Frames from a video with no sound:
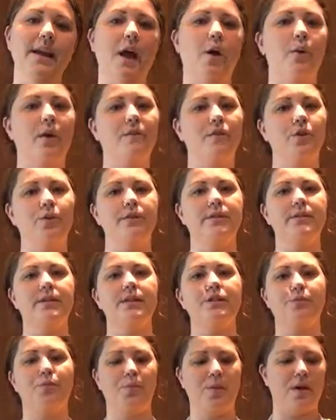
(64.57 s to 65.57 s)
However you
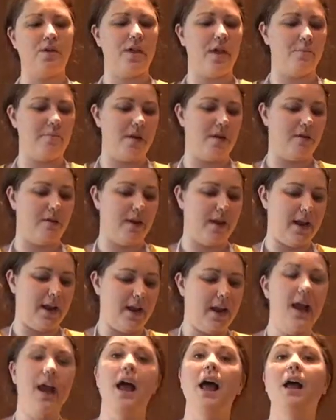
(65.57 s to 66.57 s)
decide to prepare that
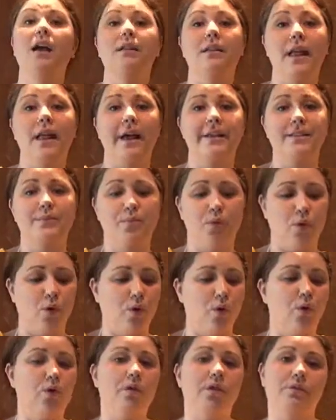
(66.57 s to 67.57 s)
marinade, glass bowl
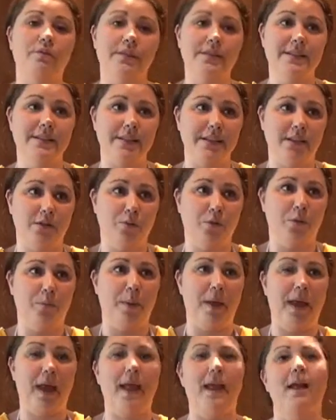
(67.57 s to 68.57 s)
or a resealable
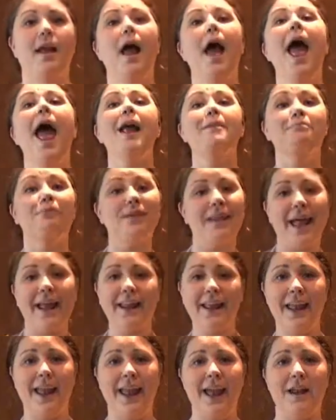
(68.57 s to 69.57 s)
bag. And
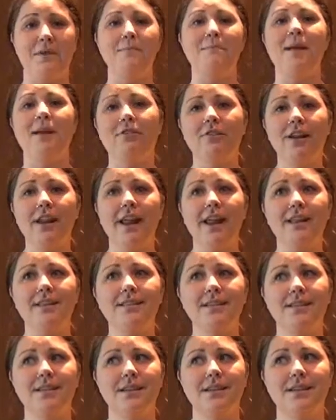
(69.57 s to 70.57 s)
plan ahead.
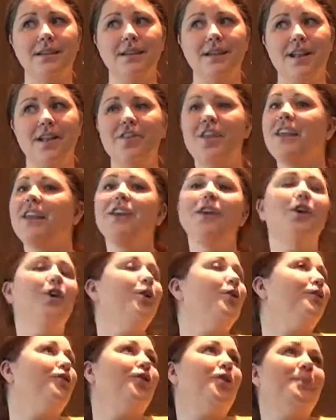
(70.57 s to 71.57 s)
Marinades, they can
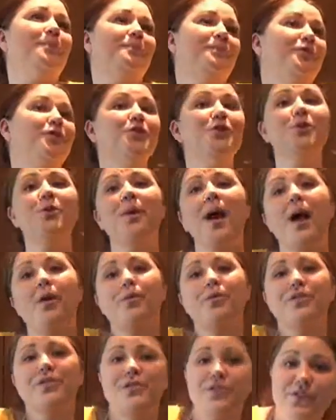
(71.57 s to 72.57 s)
go from 2
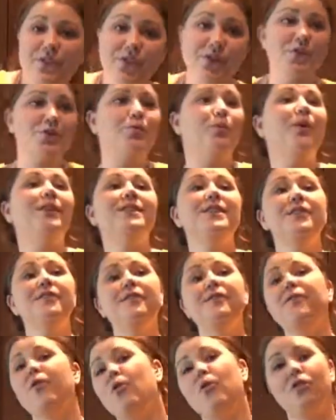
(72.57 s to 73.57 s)
hours to
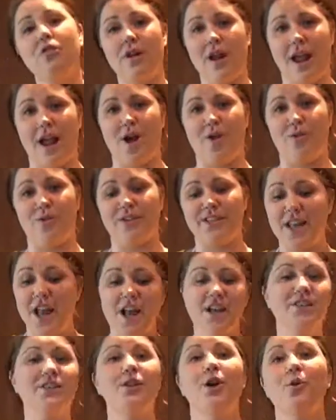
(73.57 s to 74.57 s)
24 hours.
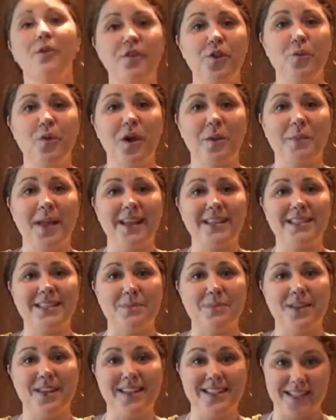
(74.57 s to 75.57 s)
So if you want to make
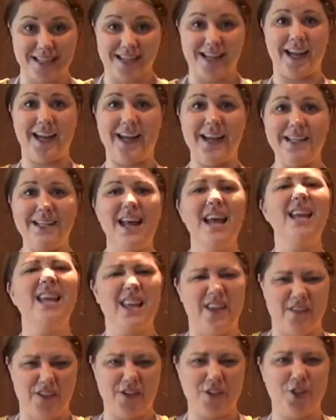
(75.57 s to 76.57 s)
something tonight,
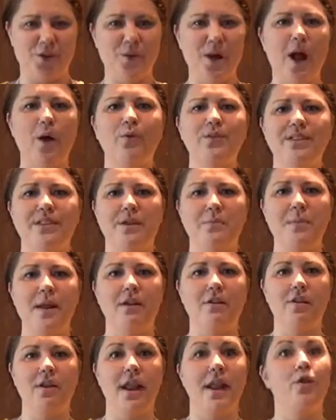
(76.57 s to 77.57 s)
give it 2 hours in a
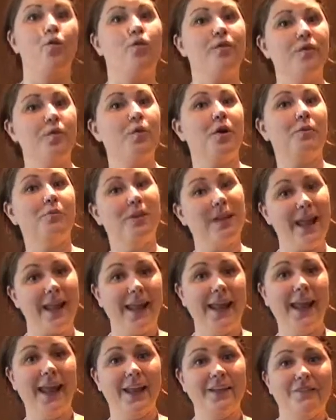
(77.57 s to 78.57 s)
marinade, or if you want to
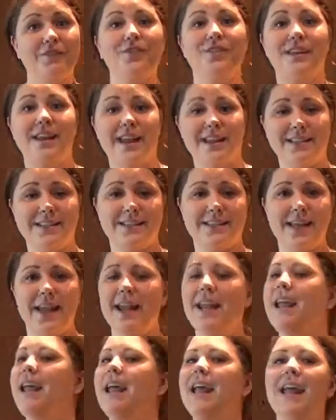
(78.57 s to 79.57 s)
plan ahead for the next
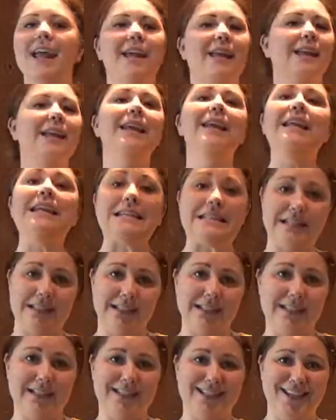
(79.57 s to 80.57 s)
day, it can
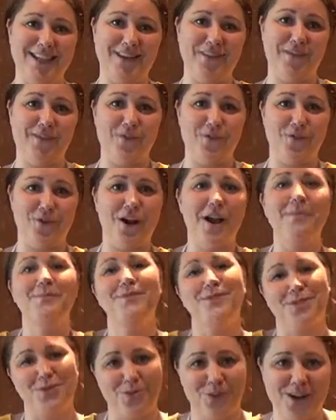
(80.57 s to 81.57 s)
easily sit for
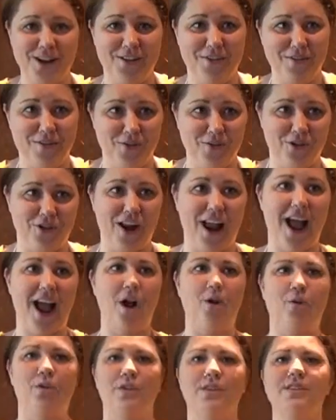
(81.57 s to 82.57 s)
up to 24
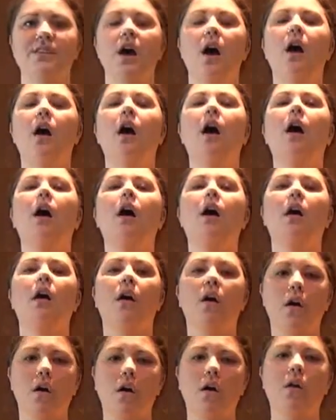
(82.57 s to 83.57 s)
hours.
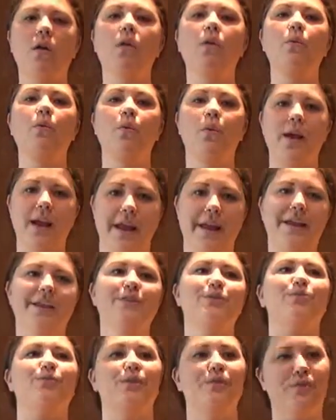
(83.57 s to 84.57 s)

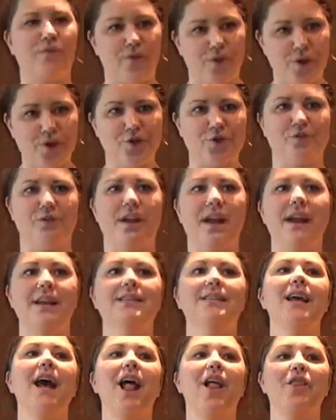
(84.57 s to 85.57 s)
Always
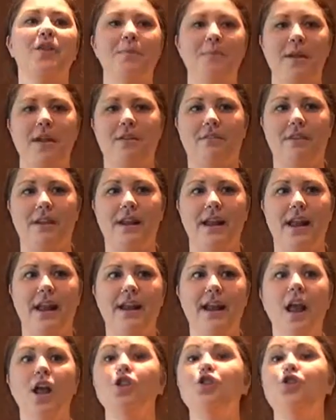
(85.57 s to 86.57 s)
refrigerate the marinade.